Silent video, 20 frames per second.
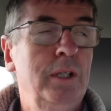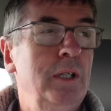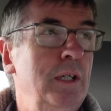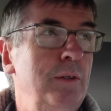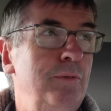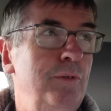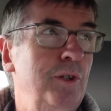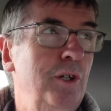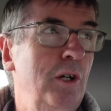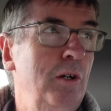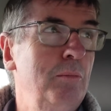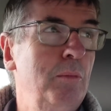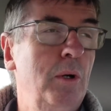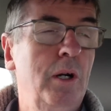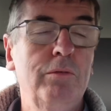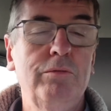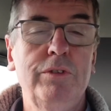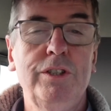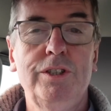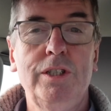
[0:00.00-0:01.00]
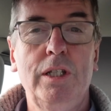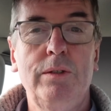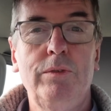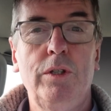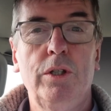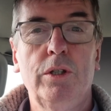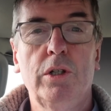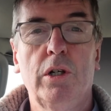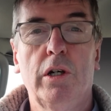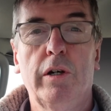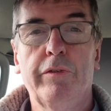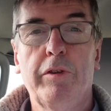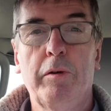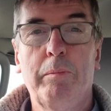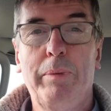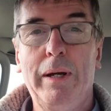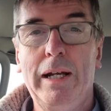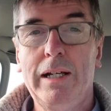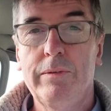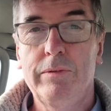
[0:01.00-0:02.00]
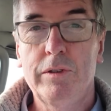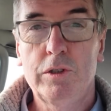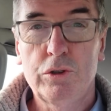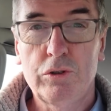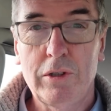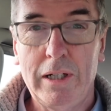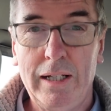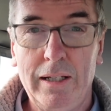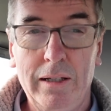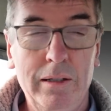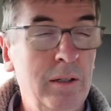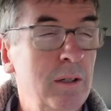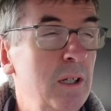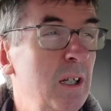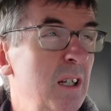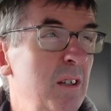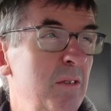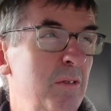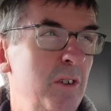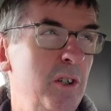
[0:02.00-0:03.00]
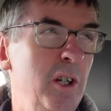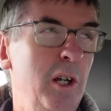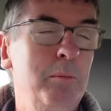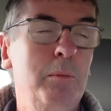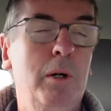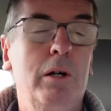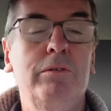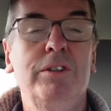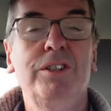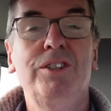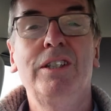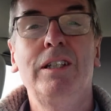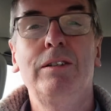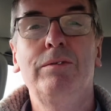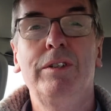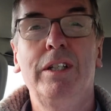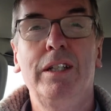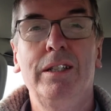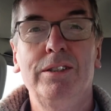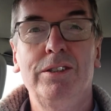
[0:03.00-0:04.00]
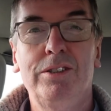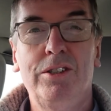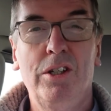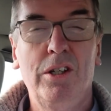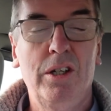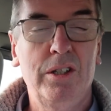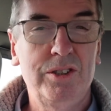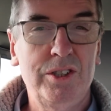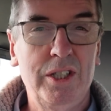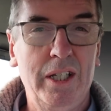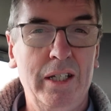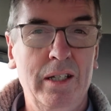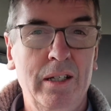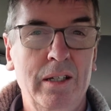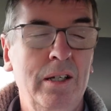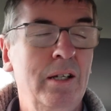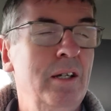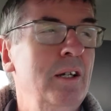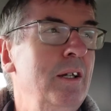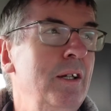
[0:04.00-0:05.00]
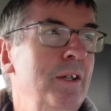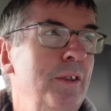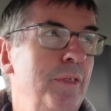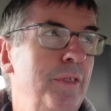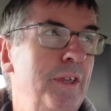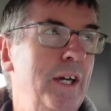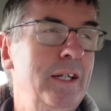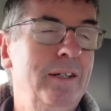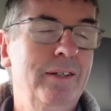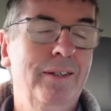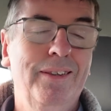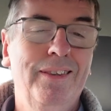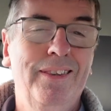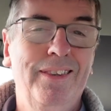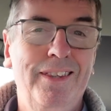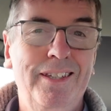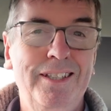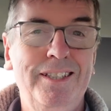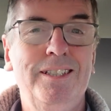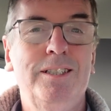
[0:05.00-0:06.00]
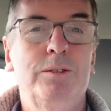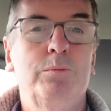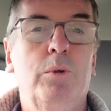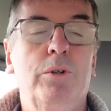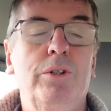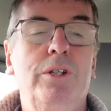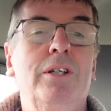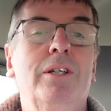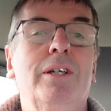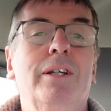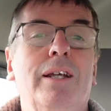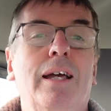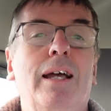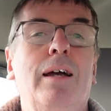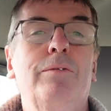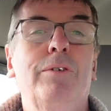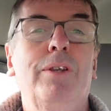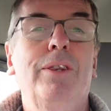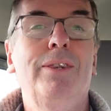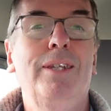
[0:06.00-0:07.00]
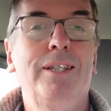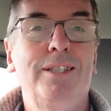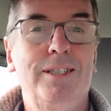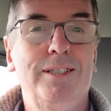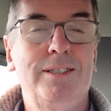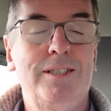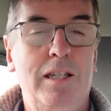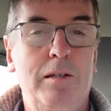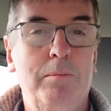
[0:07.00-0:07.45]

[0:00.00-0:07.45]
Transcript: If you don't mind receiving your car off the back of a trailer, if you don't mind receiving it dirty, then this is what you can have and this is the